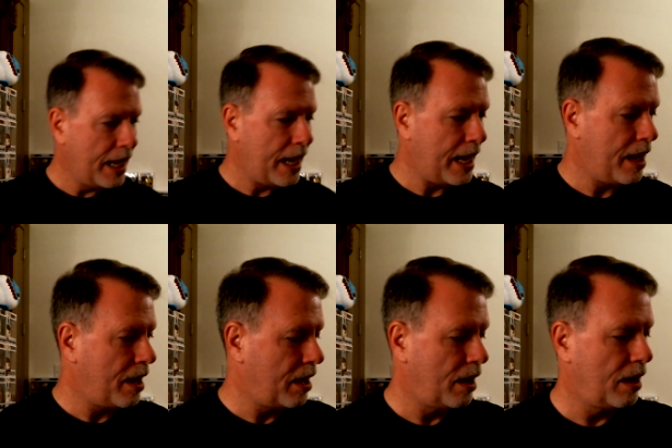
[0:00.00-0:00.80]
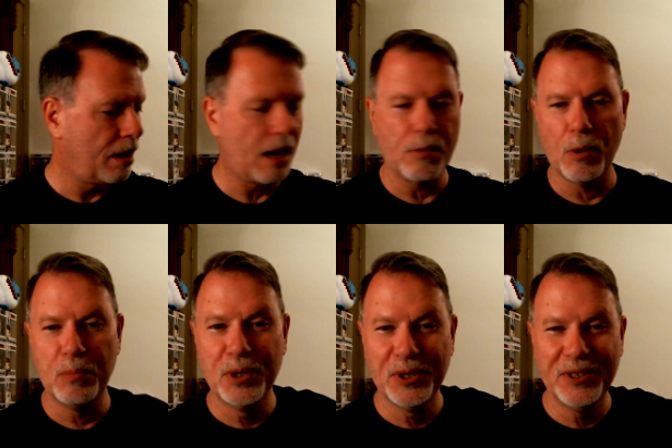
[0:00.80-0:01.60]
And
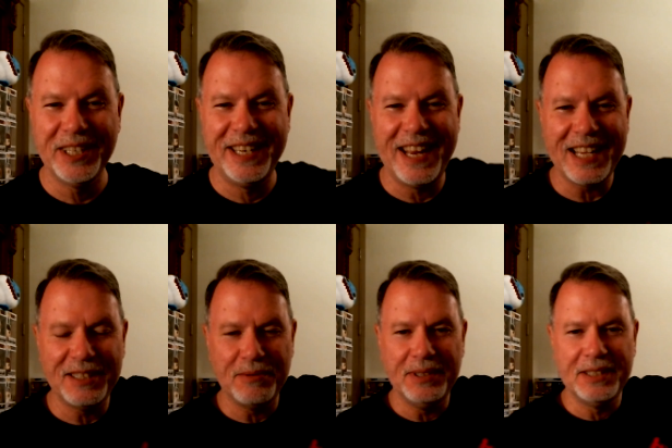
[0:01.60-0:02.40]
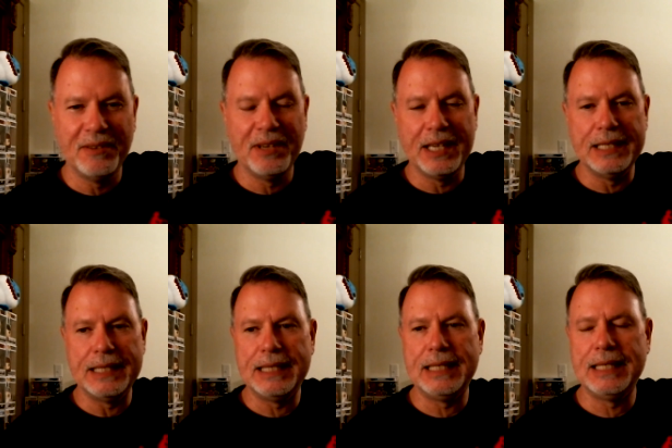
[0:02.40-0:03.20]
pull the next one so we can
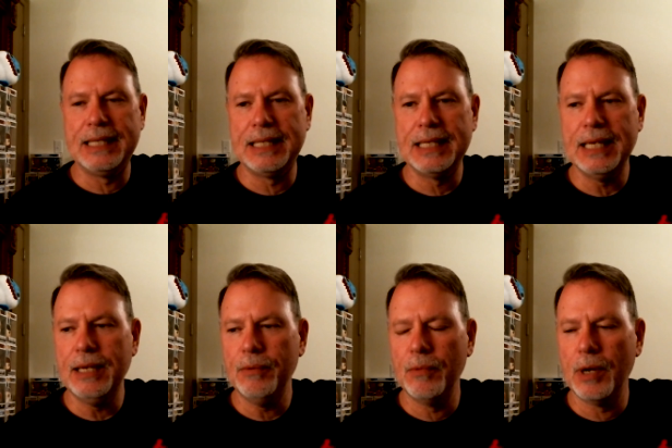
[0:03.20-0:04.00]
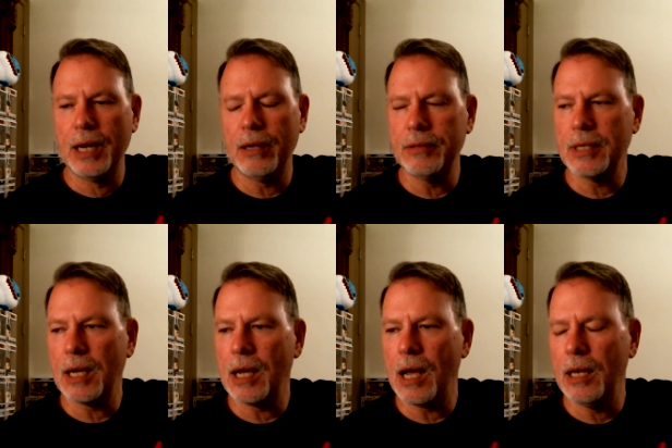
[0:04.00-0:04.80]
see what else I
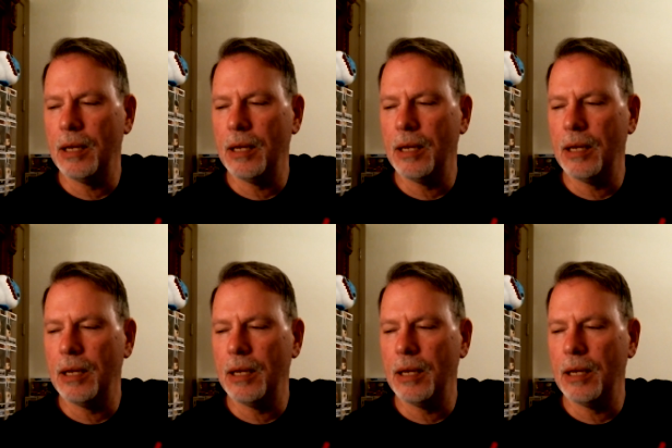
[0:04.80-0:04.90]
got.